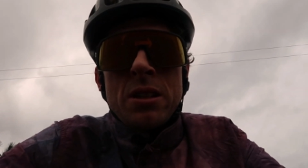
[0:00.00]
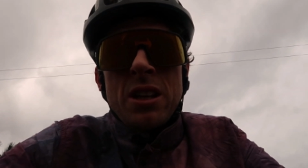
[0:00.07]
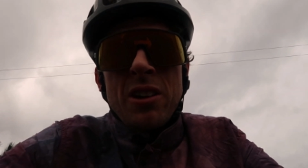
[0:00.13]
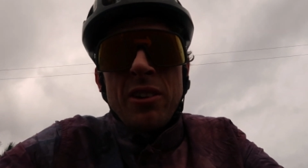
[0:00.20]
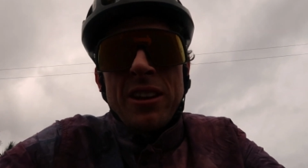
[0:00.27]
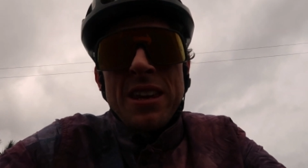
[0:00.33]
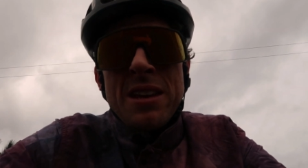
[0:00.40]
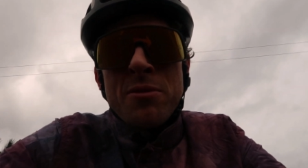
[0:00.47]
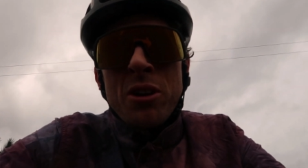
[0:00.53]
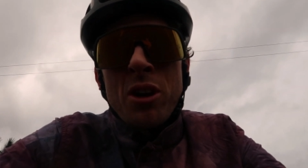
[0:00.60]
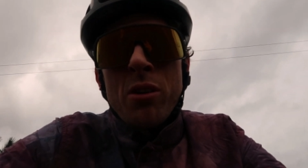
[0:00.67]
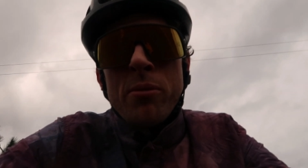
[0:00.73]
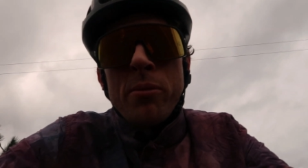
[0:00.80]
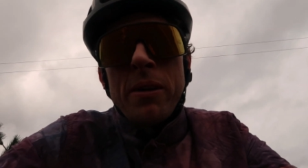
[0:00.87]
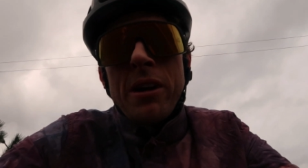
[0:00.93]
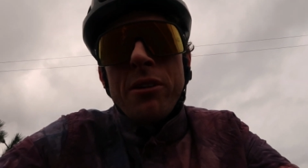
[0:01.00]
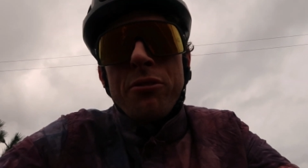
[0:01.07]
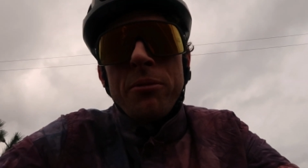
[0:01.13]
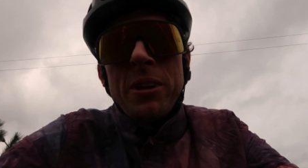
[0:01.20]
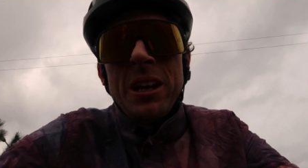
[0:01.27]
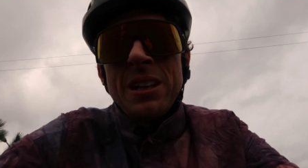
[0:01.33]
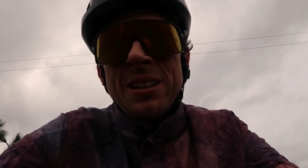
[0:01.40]
You know, the key when you're coming back
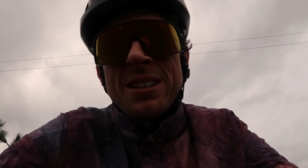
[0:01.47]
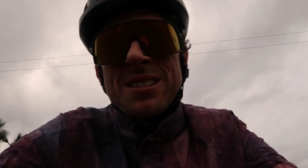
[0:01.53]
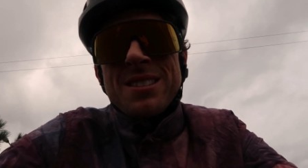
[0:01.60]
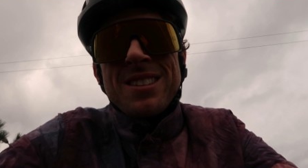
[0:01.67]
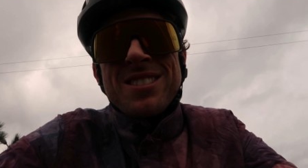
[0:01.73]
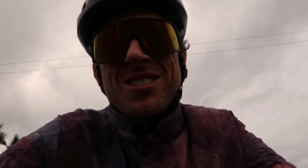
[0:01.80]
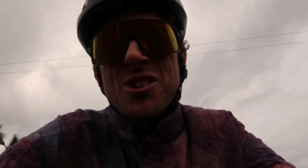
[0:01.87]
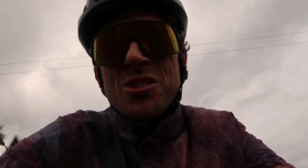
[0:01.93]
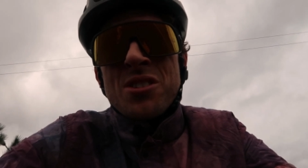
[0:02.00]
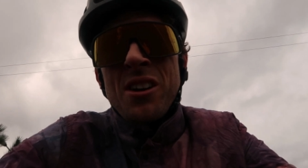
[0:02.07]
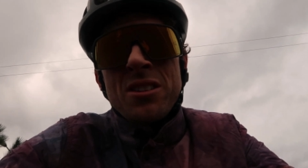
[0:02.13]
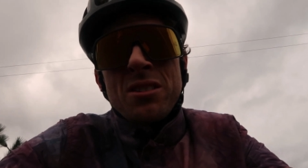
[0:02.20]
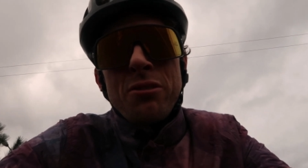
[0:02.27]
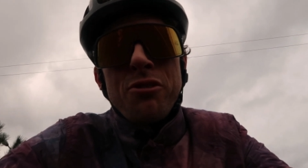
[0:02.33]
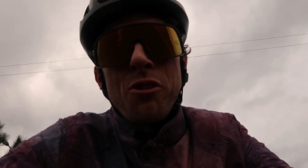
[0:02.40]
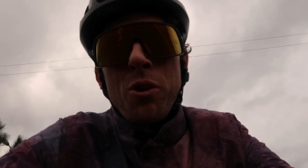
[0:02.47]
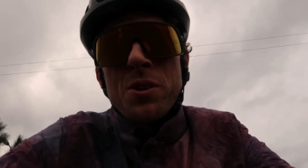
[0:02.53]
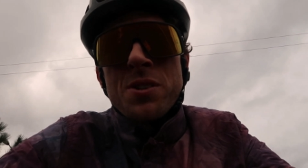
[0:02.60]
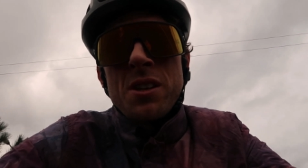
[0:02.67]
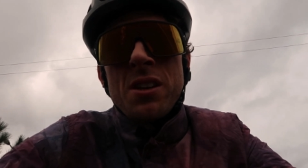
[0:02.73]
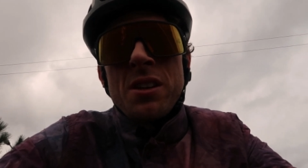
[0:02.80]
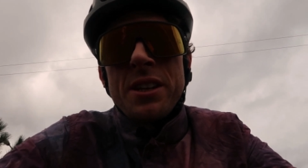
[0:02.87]
from illness, it's just not to
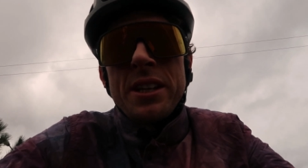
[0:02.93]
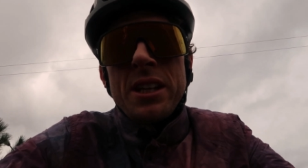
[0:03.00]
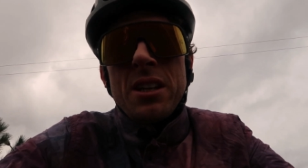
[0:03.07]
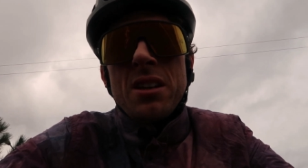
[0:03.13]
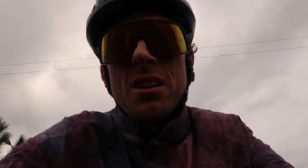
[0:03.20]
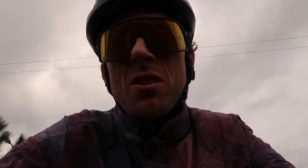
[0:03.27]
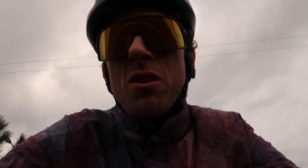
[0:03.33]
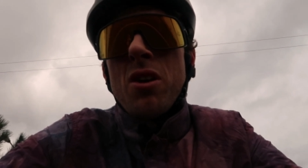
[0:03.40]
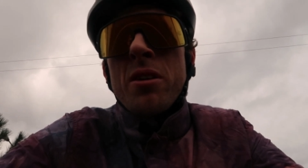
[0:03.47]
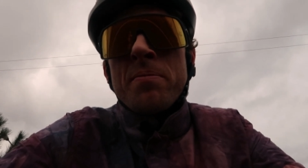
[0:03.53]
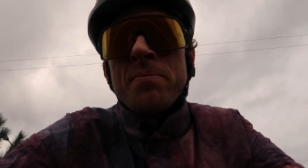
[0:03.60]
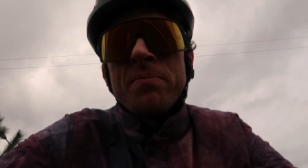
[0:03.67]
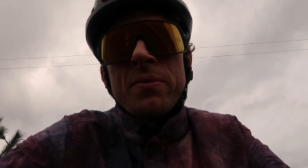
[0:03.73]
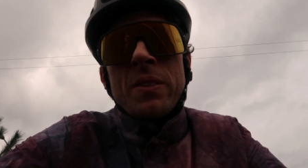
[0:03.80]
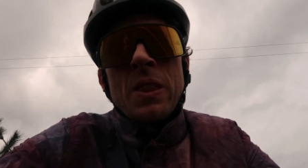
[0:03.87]
force it. You know, I'm,